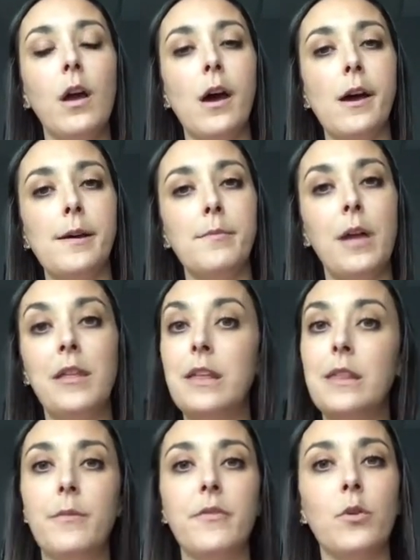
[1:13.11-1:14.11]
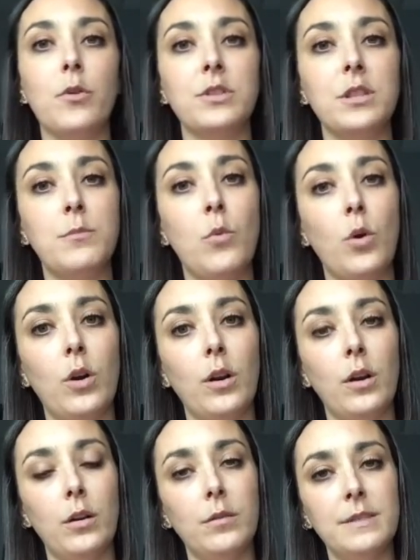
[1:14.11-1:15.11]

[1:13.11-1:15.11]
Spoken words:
And then, of course, the more